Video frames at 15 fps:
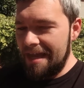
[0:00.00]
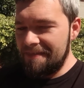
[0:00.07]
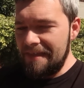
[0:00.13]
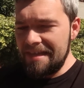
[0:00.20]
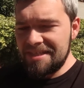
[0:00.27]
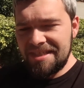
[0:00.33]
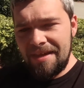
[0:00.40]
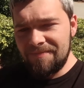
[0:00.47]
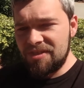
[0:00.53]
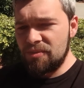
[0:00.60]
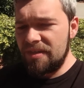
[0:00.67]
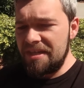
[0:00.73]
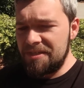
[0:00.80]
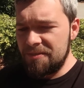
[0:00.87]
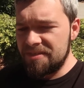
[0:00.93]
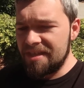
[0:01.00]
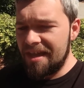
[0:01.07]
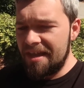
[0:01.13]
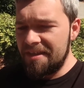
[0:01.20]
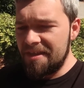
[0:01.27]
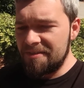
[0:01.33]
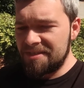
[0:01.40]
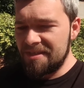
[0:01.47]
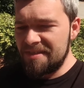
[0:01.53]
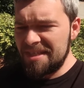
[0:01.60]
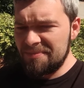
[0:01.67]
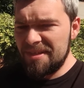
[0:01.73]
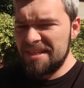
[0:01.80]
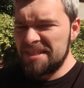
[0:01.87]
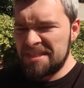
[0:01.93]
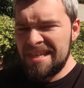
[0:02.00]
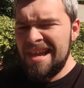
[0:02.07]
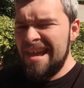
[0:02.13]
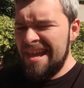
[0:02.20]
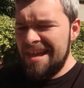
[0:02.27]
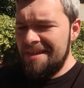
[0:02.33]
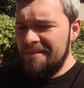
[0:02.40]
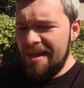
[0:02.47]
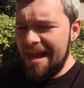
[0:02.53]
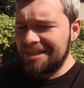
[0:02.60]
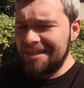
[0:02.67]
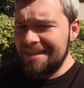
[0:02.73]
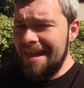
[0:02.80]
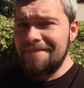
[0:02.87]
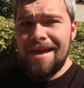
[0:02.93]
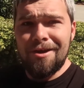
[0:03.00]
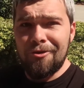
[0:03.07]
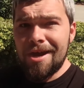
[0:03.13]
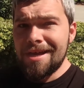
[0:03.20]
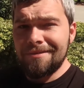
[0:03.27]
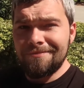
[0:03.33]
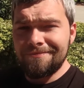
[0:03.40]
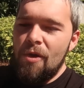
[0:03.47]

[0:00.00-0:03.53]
I think it's 722 is the hundo, so this one's actually not that great.